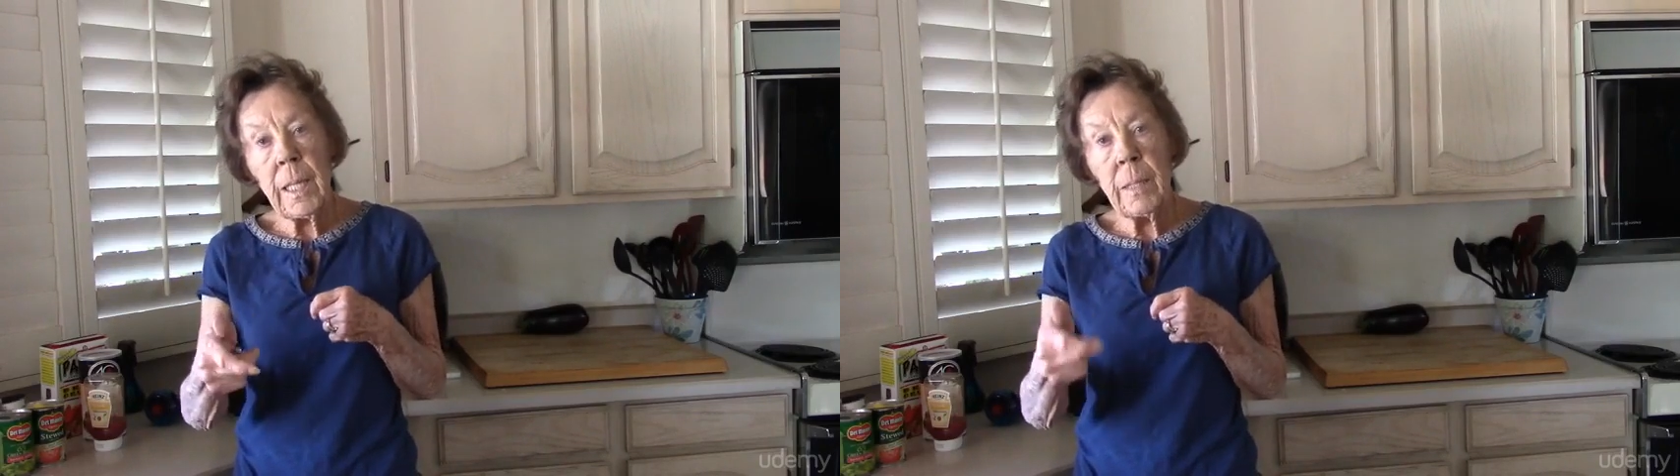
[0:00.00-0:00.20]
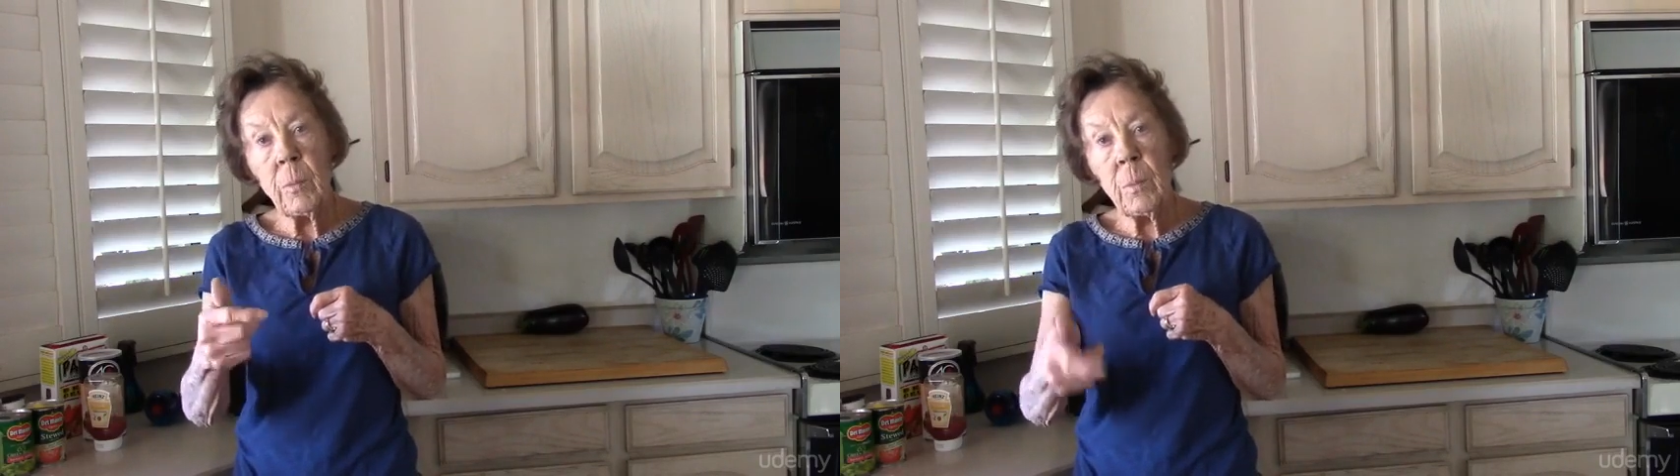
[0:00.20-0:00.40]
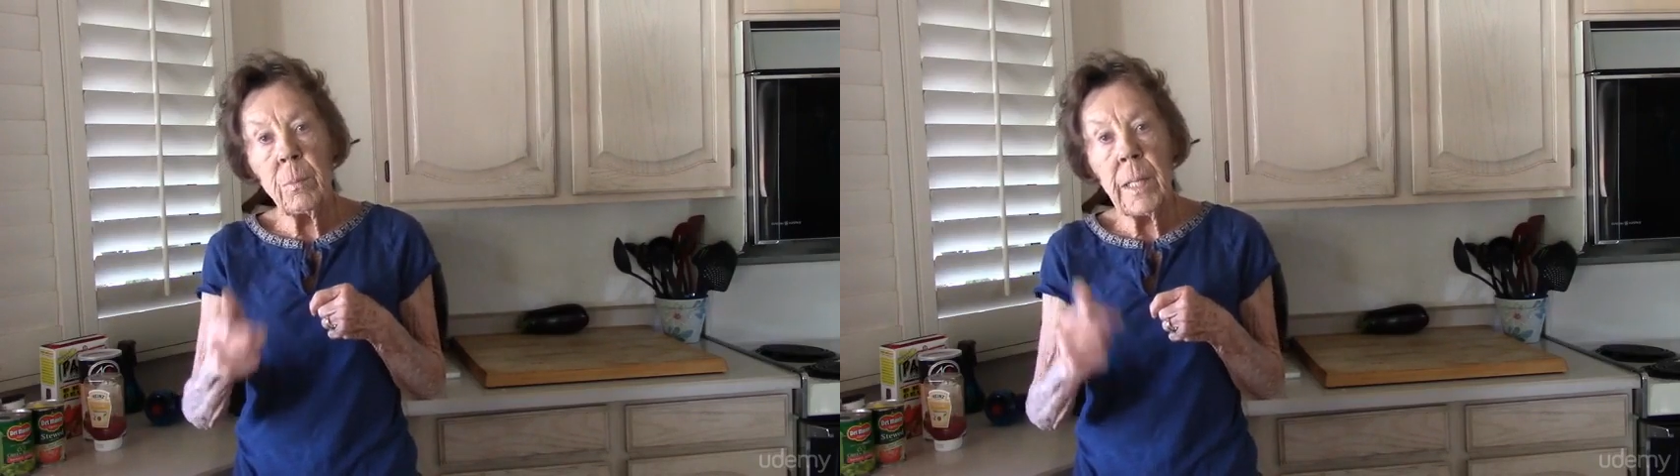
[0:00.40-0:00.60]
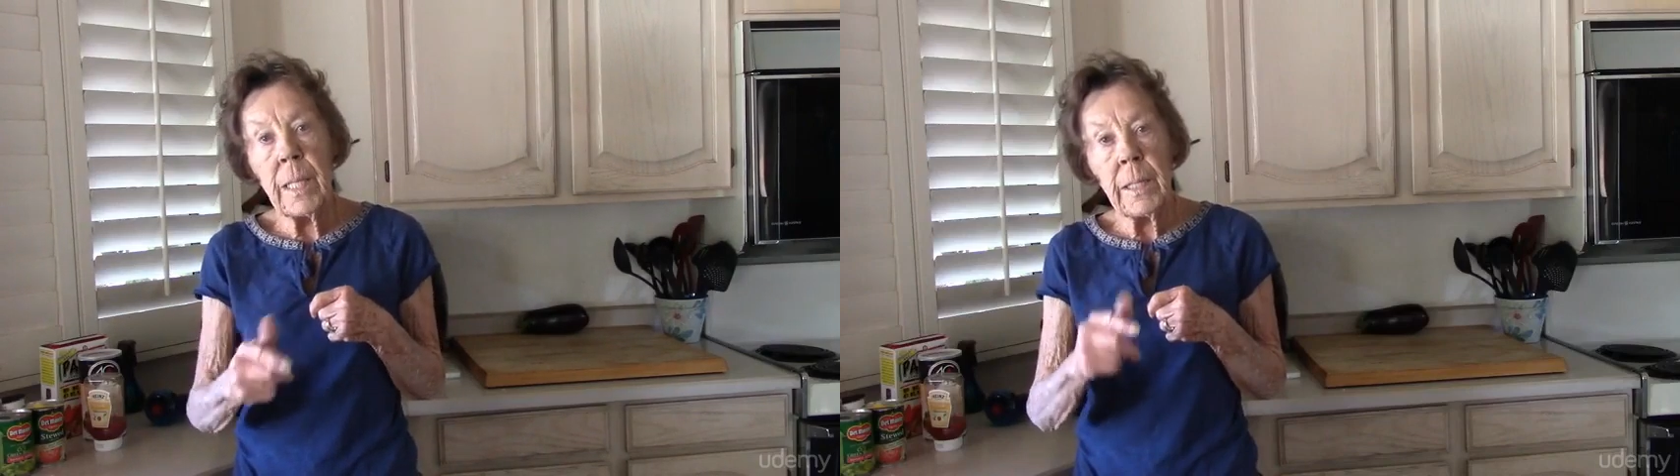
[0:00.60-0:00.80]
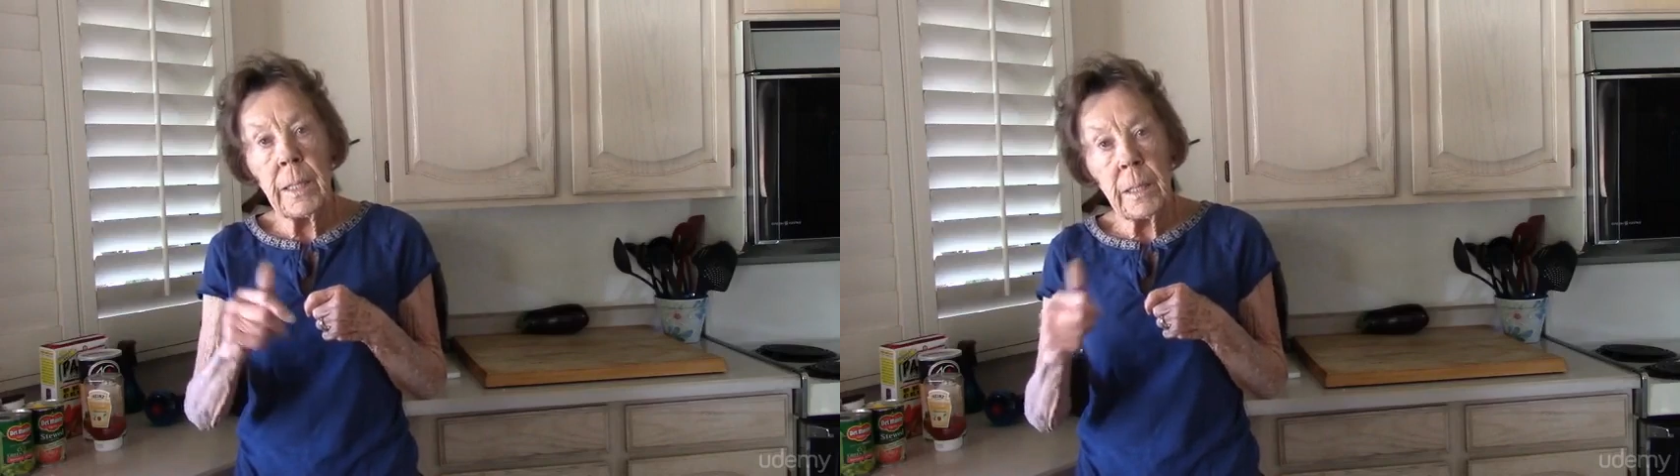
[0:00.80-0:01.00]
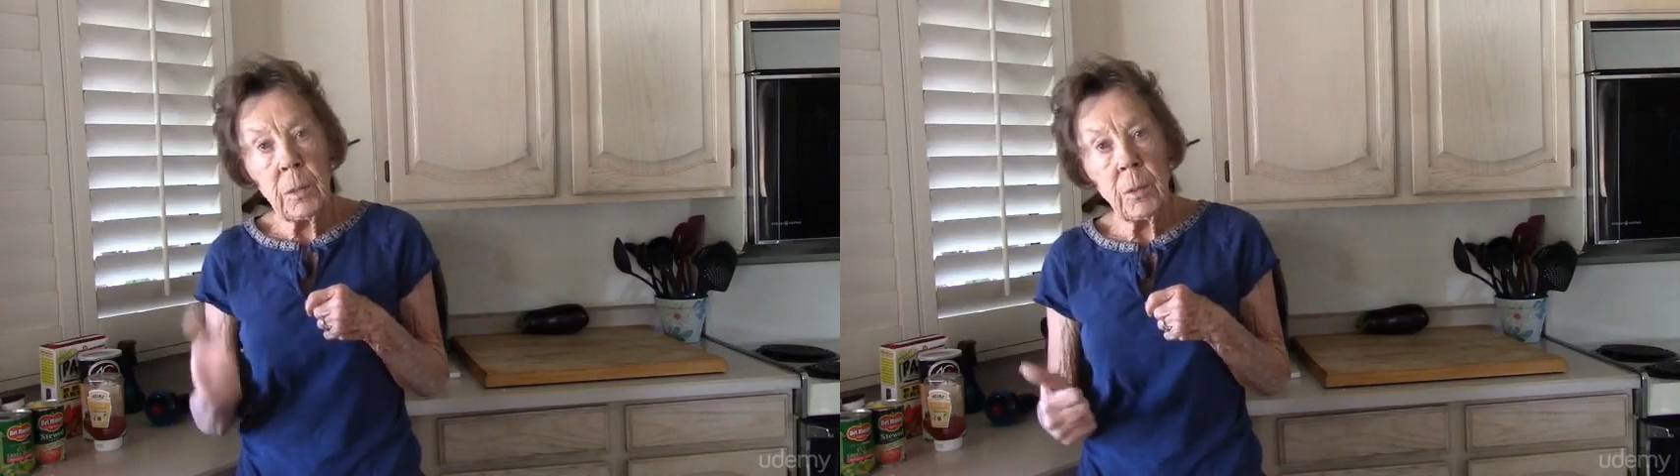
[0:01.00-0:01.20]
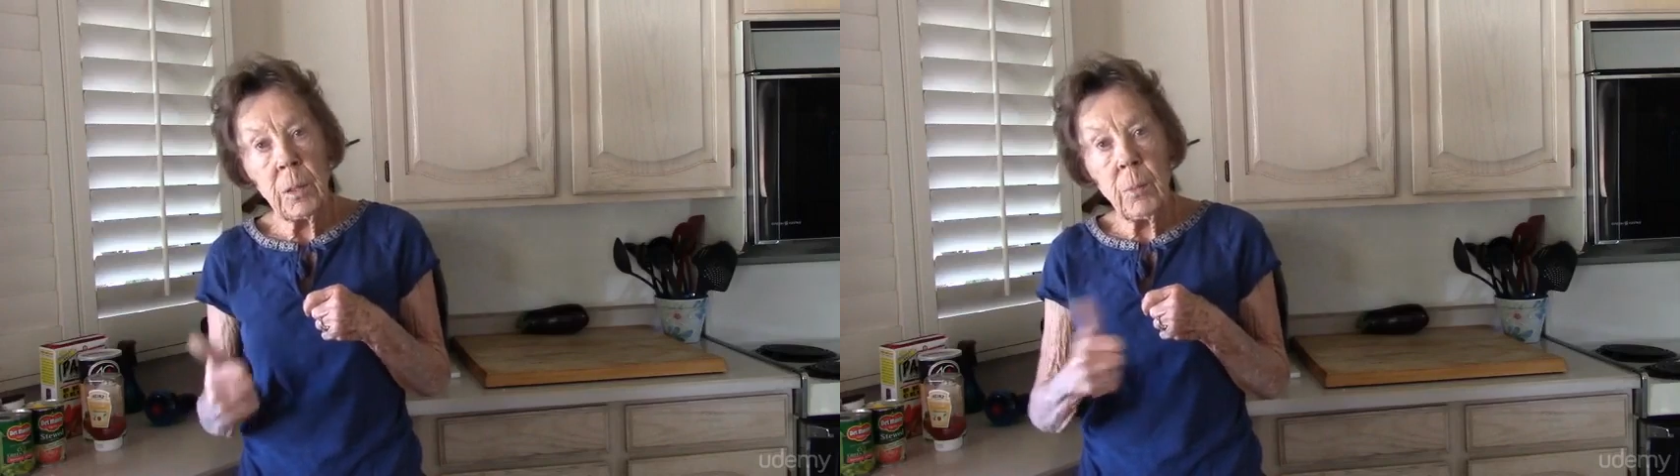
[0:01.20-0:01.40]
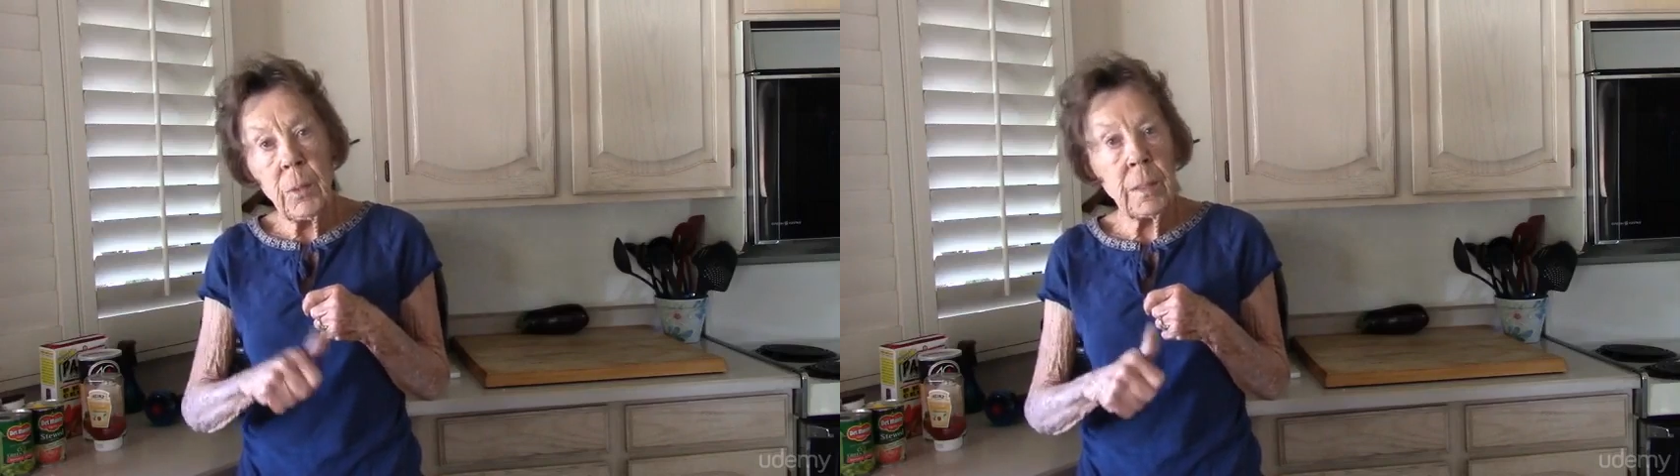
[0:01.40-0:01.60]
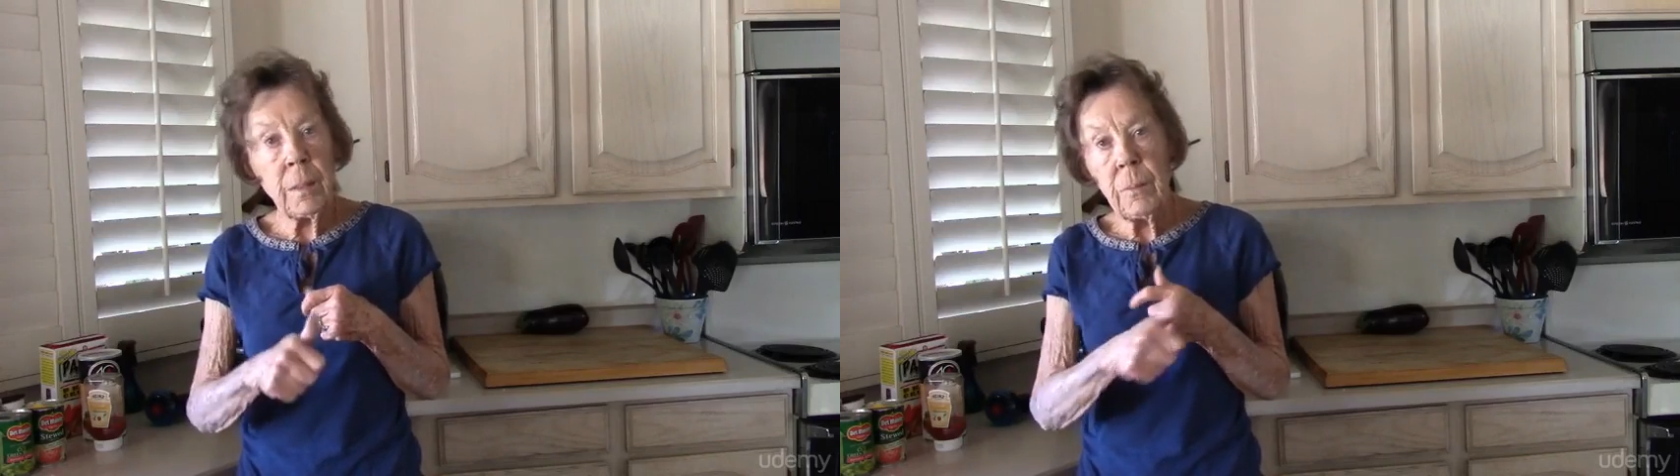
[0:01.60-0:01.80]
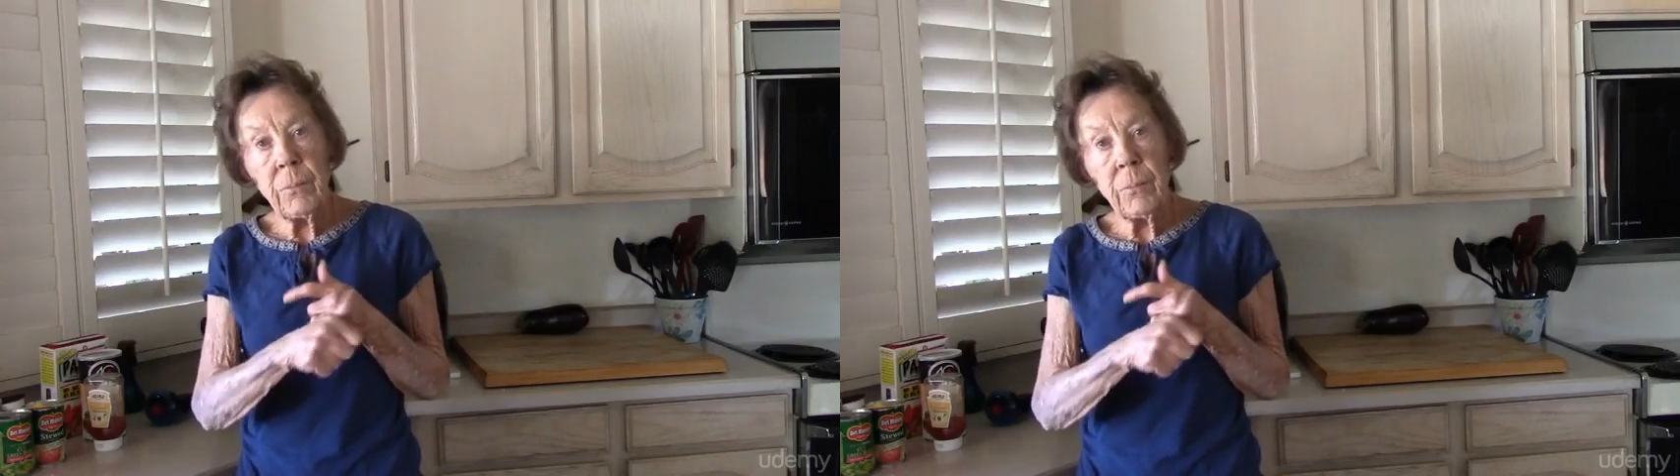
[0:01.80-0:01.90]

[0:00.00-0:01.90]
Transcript: I will buy and cook with,